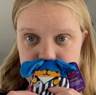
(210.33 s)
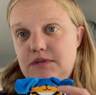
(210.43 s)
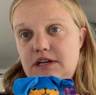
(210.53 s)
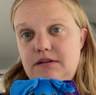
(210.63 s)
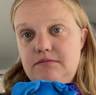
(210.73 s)

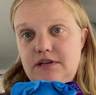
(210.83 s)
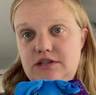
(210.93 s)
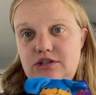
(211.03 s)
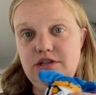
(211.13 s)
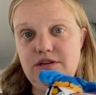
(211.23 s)
But I, I
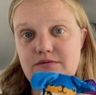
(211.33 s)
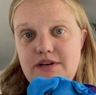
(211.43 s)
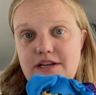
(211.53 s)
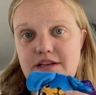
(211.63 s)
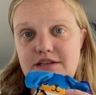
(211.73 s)
shouldn't,
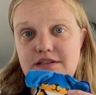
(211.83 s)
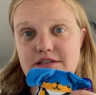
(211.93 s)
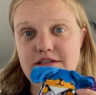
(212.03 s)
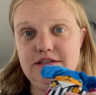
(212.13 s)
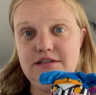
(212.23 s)
right?
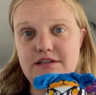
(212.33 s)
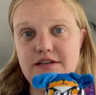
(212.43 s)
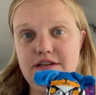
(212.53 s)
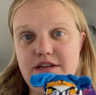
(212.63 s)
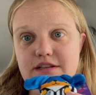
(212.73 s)
Because
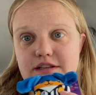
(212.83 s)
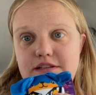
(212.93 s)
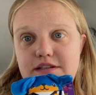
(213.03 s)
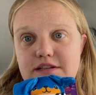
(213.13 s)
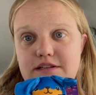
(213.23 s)
I
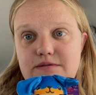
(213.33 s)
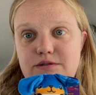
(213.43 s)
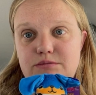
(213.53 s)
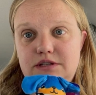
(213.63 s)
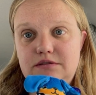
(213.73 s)
collect a lot of
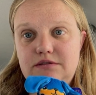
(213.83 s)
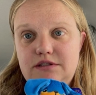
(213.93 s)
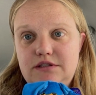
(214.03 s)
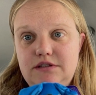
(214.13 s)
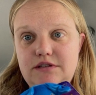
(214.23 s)

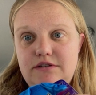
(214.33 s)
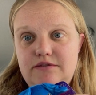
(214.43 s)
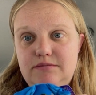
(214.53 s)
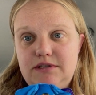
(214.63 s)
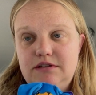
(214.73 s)
Squishmallows and
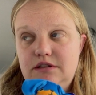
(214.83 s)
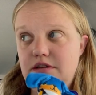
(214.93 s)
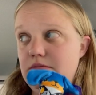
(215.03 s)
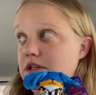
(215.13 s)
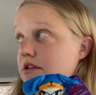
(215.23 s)
I've spent a
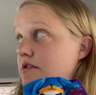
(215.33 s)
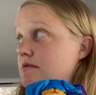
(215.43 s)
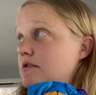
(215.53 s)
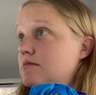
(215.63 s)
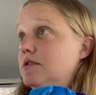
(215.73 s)
lot of money on
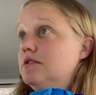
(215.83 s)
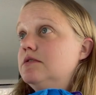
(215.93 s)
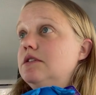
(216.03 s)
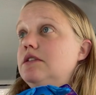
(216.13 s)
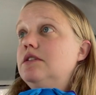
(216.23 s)

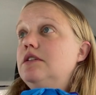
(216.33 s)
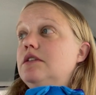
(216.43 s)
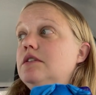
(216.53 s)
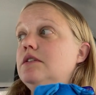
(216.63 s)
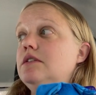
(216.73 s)
Squishmallows
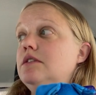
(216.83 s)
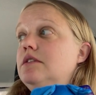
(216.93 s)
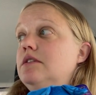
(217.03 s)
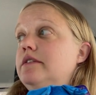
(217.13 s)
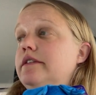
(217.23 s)
lately.
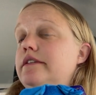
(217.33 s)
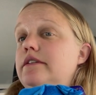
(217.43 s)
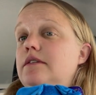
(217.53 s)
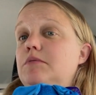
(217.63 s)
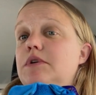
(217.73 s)

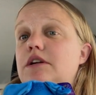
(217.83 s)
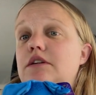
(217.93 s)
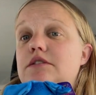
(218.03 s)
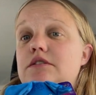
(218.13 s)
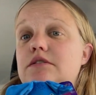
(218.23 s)
But
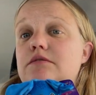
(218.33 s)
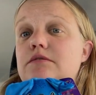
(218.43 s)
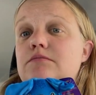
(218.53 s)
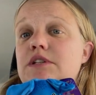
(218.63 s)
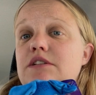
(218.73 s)
also, oh
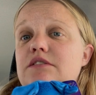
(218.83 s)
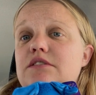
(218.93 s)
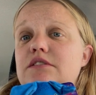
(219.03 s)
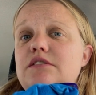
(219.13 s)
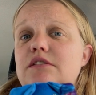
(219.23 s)
my
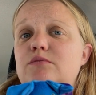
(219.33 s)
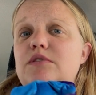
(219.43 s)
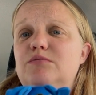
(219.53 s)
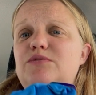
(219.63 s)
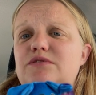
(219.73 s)
gosh, I
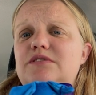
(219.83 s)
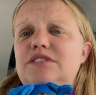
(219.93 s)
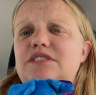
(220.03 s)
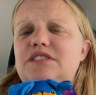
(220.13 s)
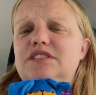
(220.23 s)
want
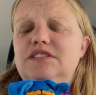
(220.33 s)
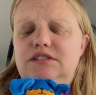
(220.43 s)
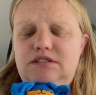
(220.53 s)
more.